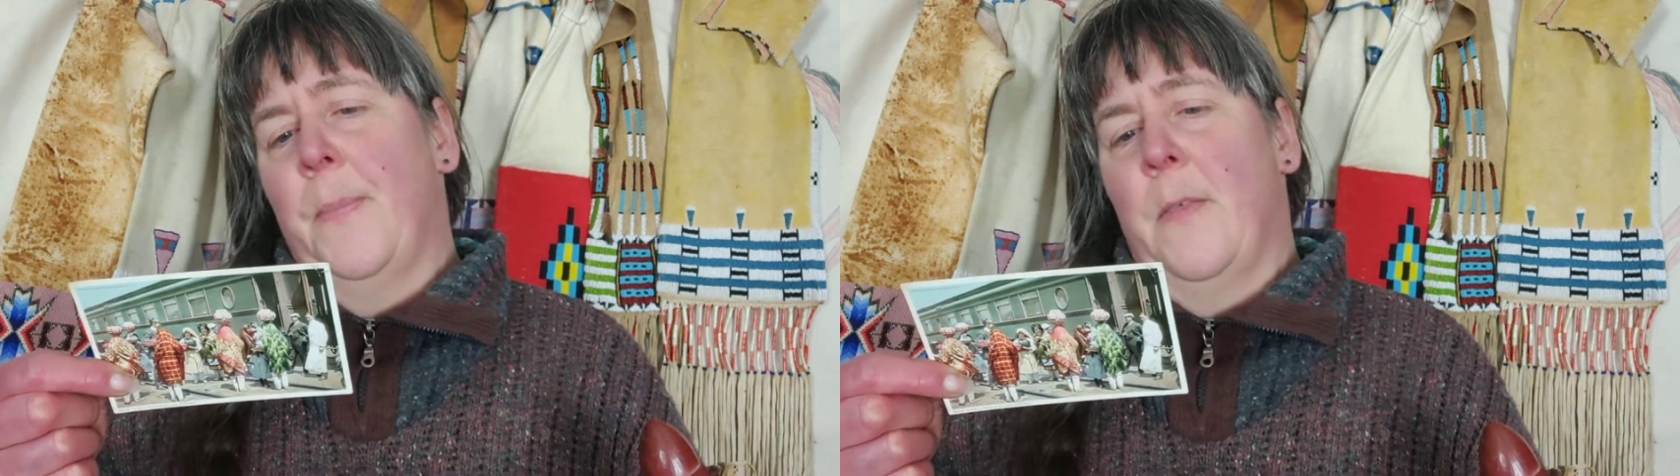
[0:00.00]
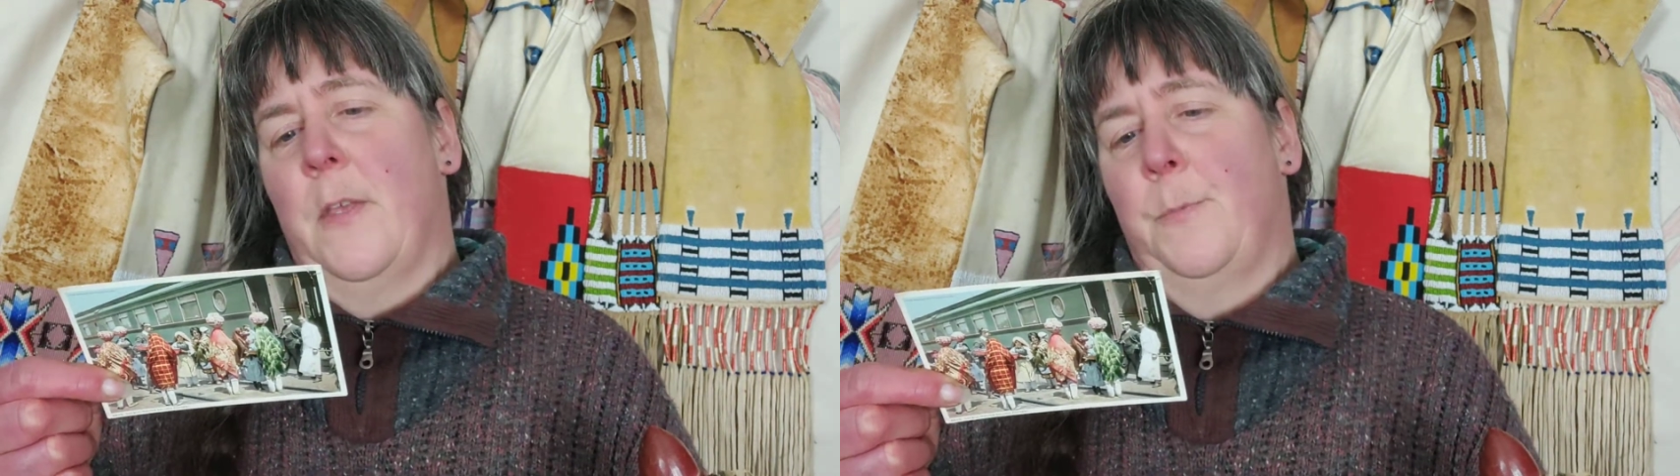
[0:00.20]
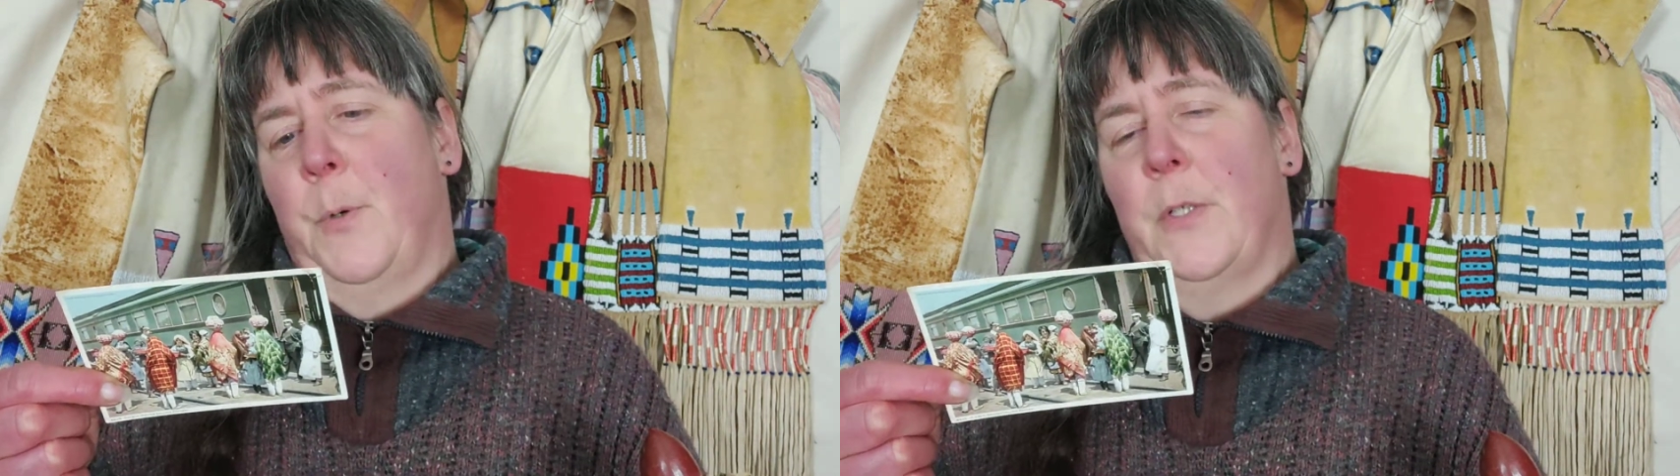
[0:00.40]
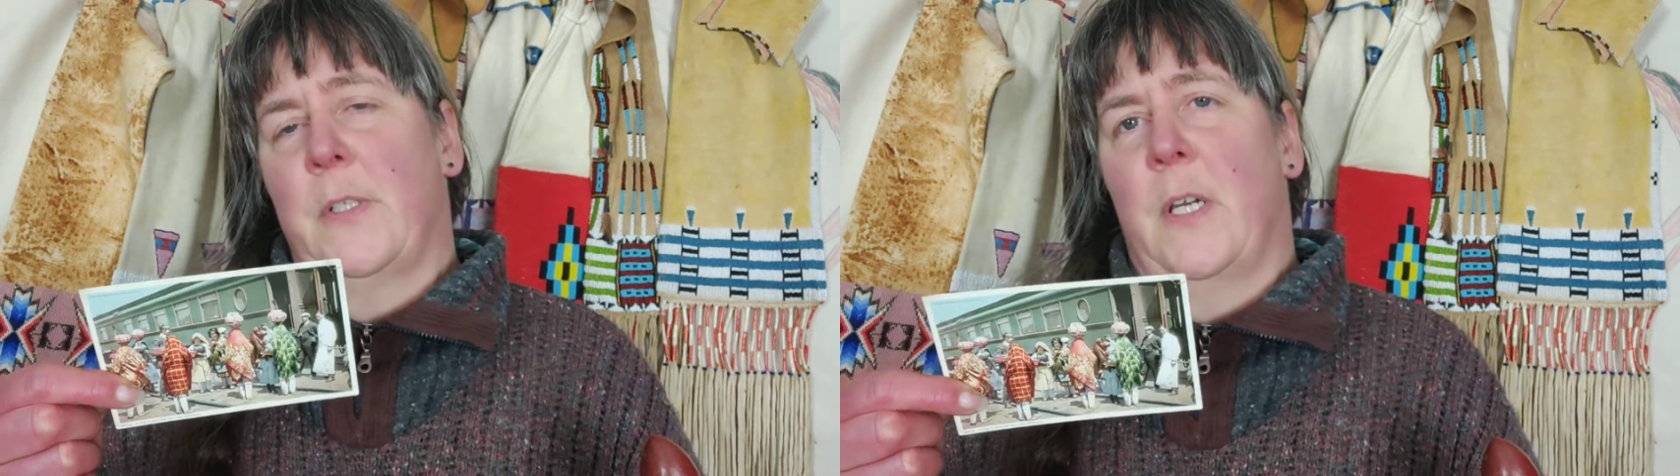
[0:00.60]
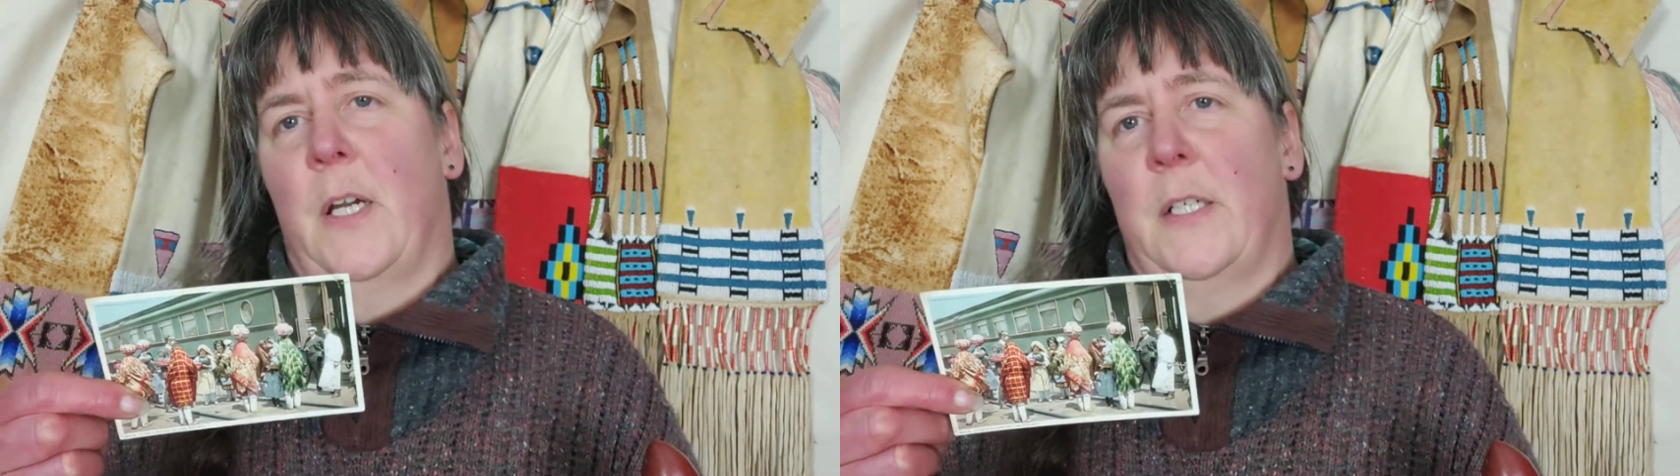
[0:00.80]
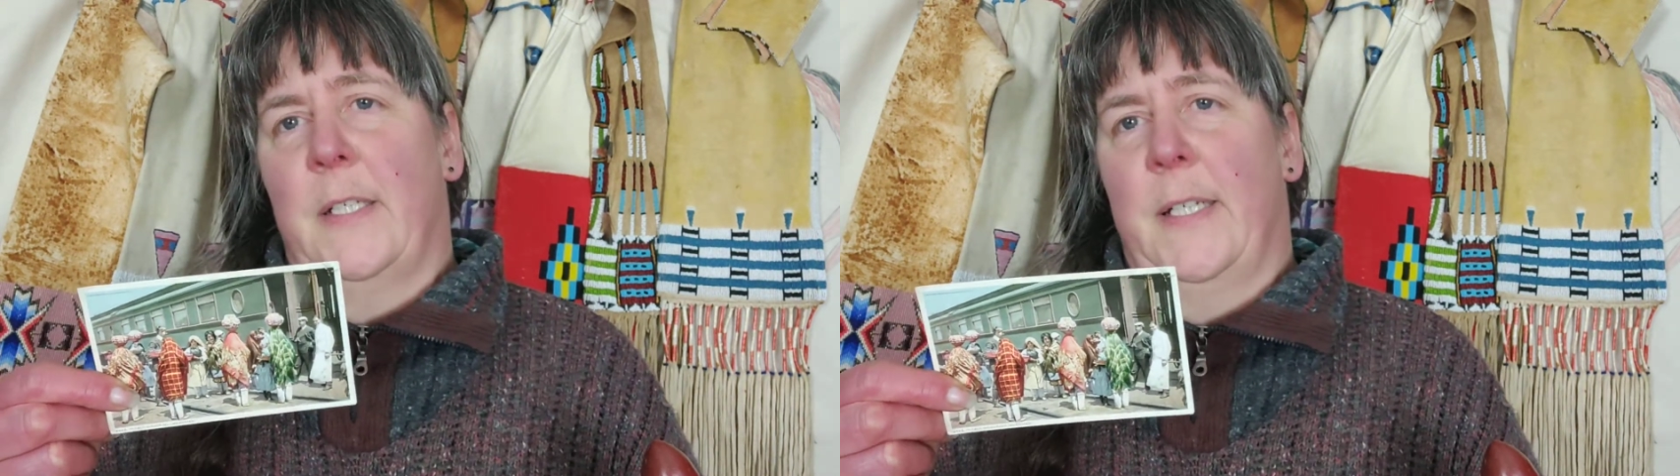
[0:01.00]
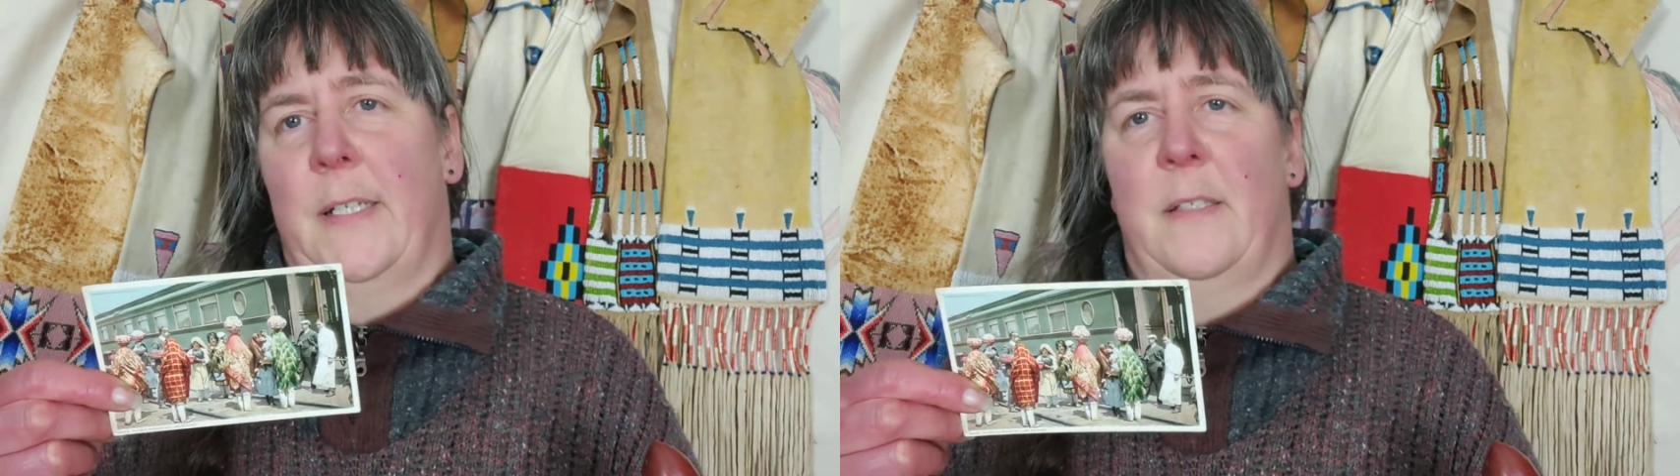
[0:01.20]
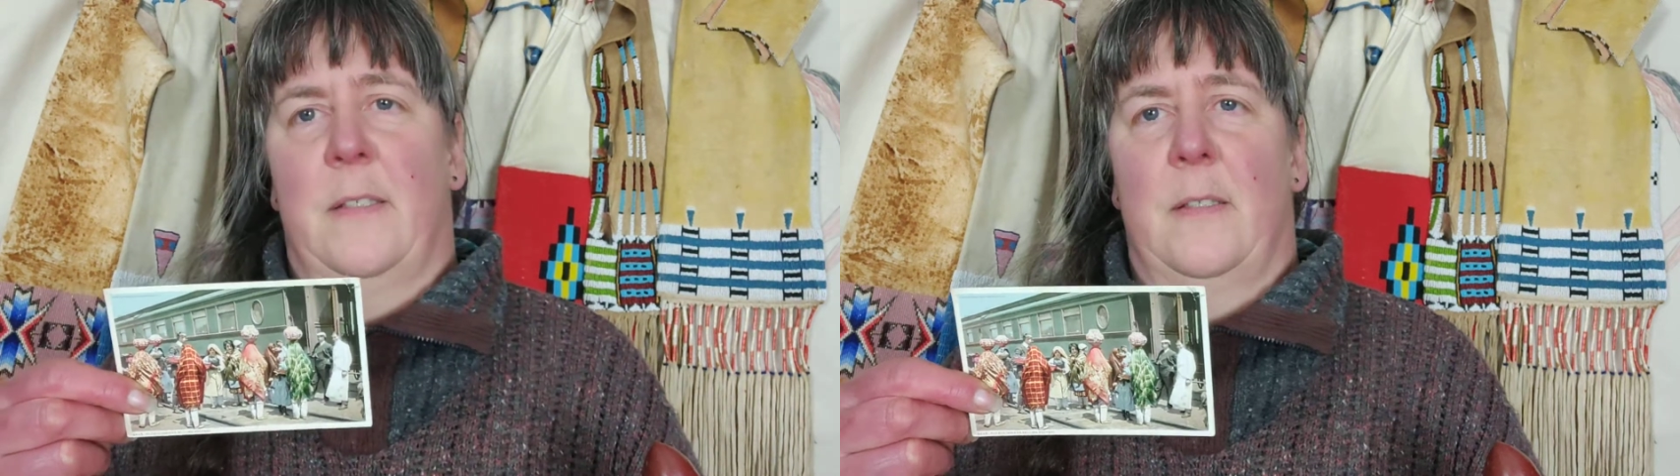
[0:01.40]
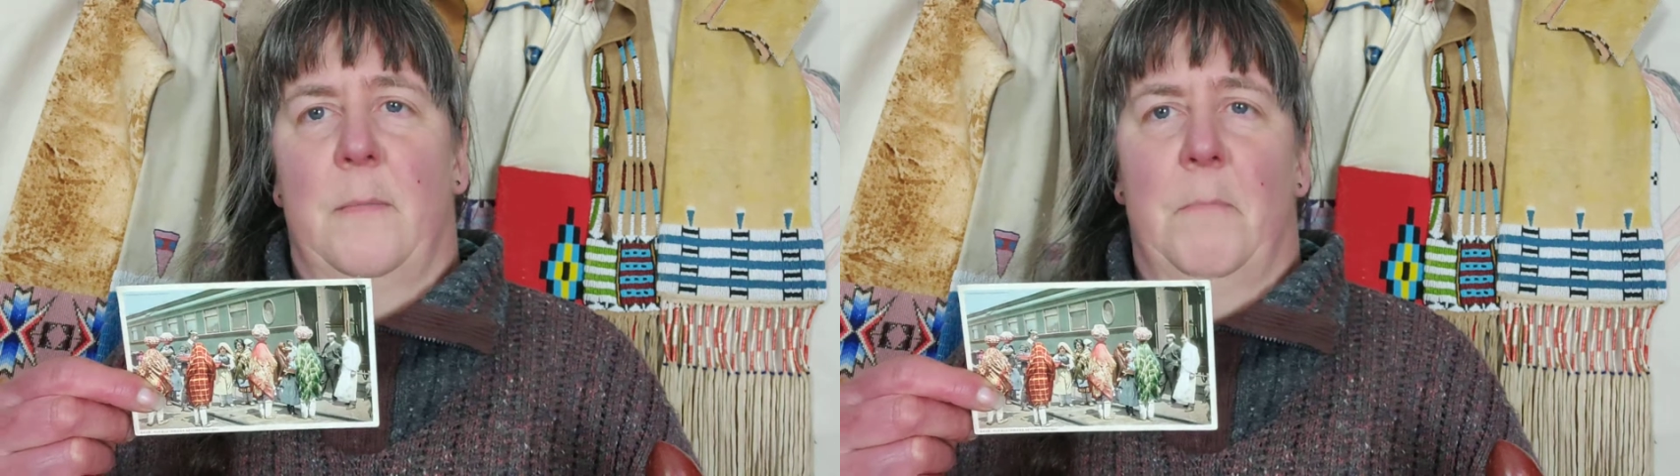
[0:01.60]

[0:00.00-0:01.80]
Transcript: This postcard is